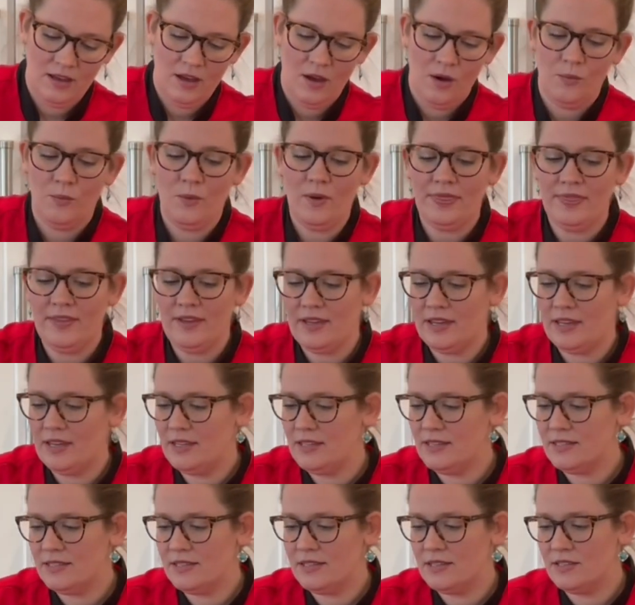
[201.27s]
One thing
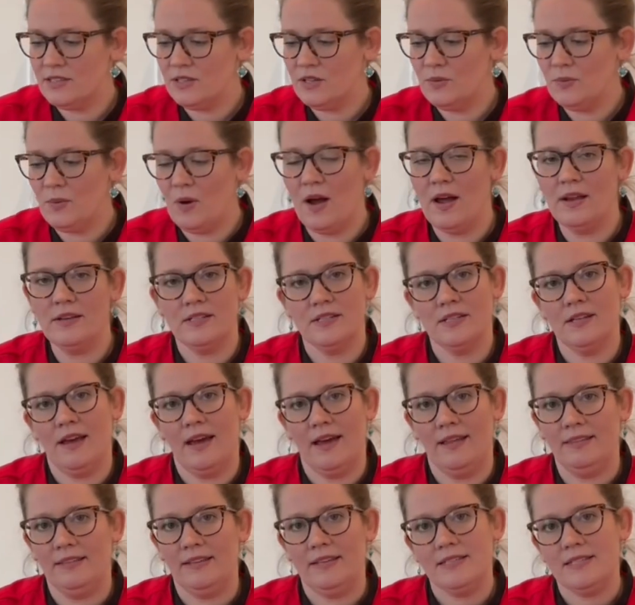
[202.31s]
is you want to
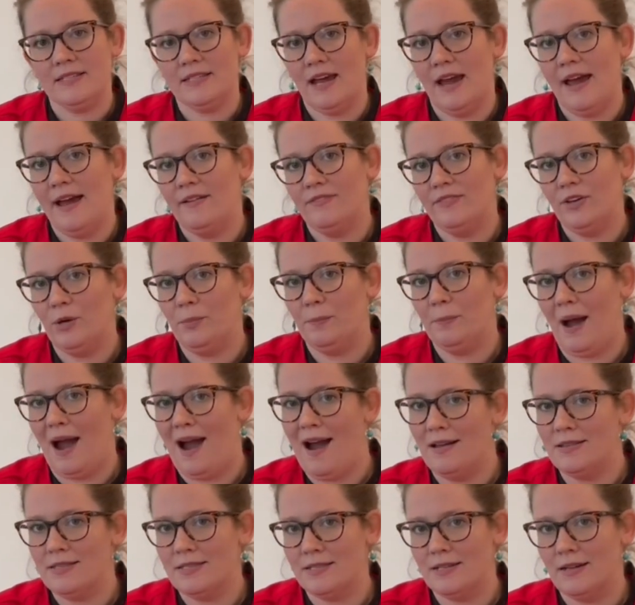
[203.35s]
at least have your
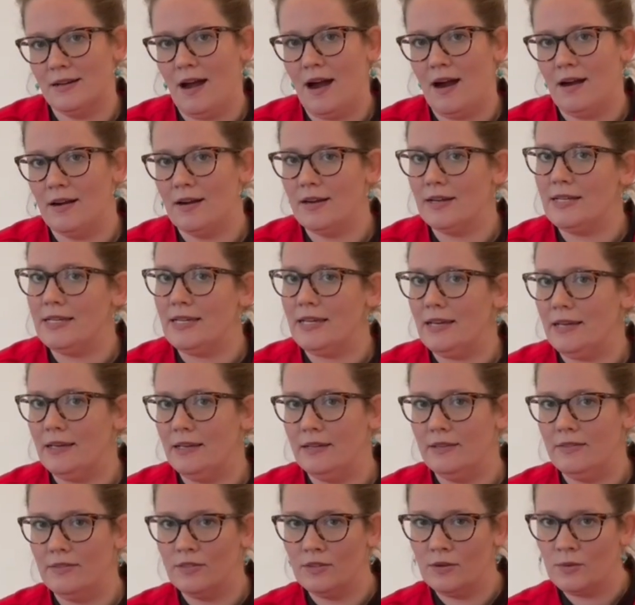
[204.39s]
pasta already
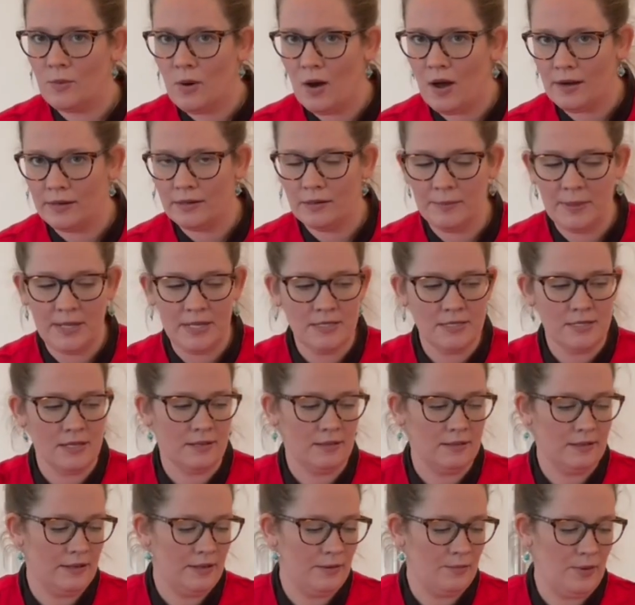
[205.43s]
in the water
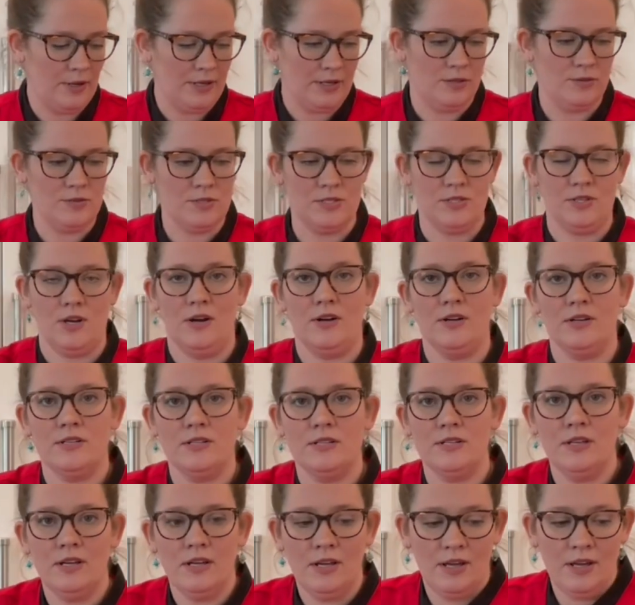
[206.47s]
basically when you start
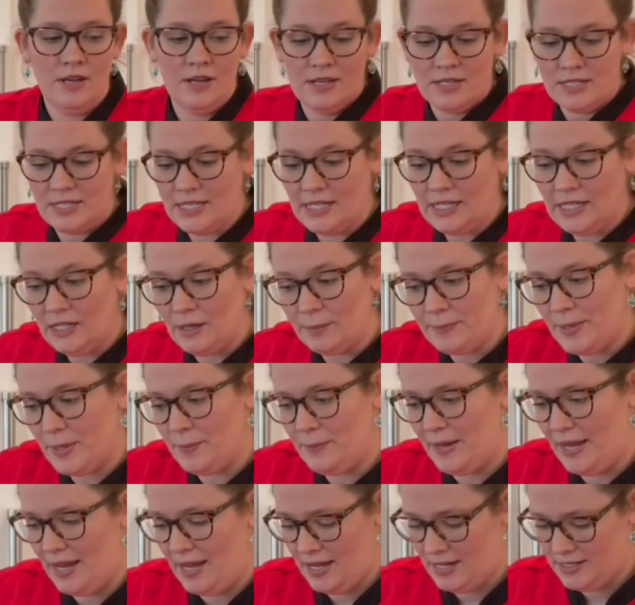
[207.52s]
to heat up your
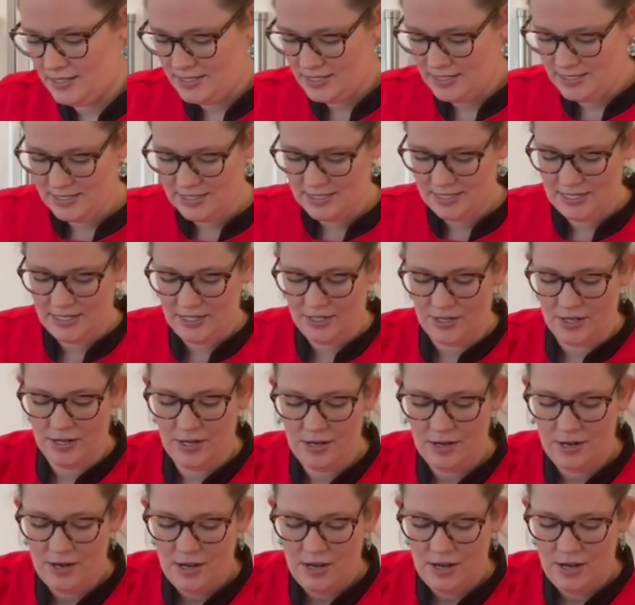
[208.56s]
pan to sear,